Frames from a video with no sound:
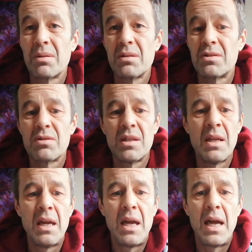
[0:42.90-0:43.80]
perjury,
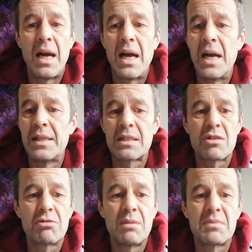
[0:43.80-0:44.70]
and
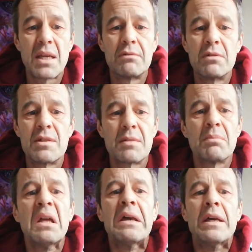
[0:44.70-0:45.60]
extreme
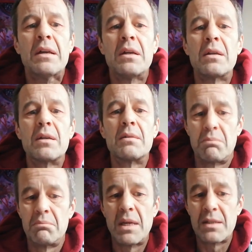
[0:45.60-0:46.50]
terrorism
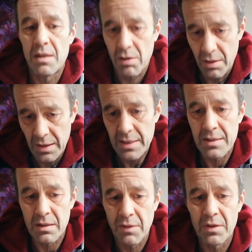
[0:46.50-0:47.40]
made a highly
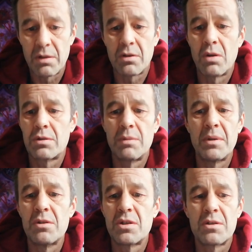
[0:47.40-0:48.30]
significant
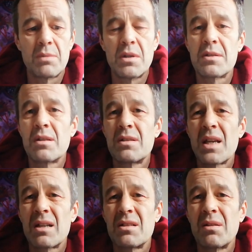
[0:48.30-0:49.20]
contribution to my son's
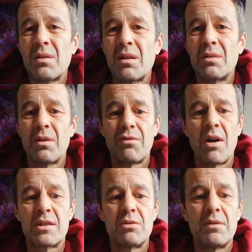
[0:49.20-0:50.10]
accident and the
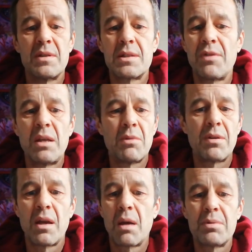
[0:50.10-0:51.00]
fracture of his femur
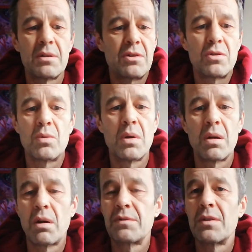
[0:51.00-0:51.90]
that happened a short
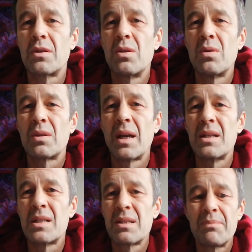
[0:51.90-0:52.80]
while after the court
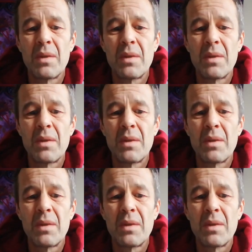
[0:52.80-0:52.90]
case.